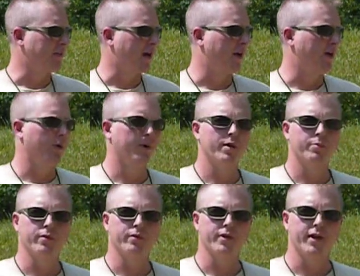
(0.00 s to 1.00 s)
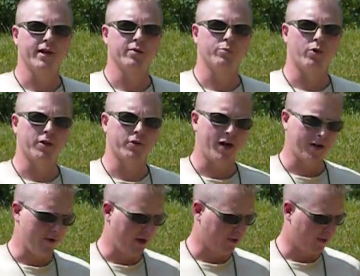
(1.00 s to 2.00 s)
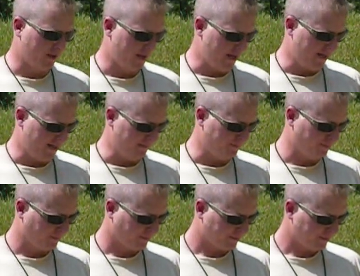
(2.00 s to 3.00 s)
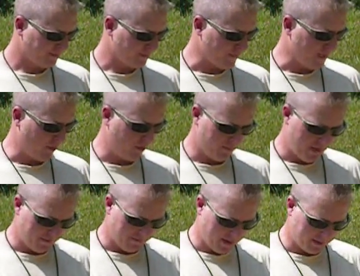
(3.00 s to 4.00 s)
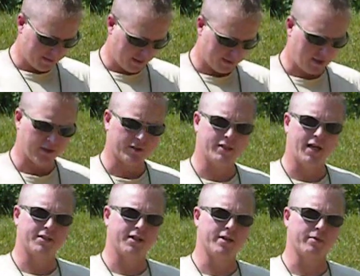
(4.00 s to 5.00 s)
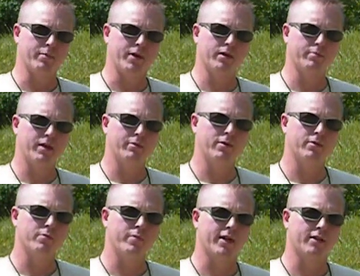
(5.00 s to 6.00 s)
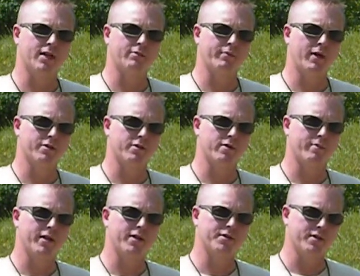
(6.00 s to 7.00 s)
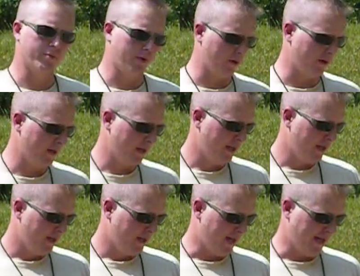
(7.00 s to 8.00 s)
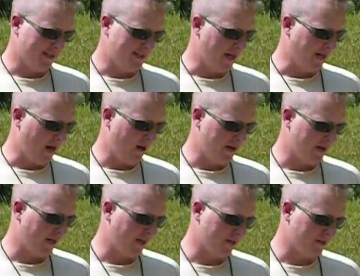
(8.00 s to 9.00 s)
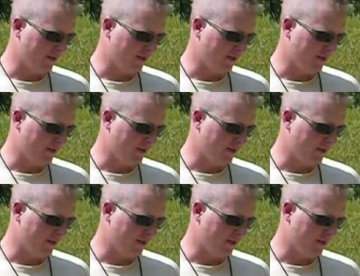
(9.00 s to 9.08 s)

You just kind of hold it up and point in the right direction. I wouldn't mind finding a set of taller sights. I think Millet maybe used to make some. I'm not sure if anybody does anymore. It's not a carry gun.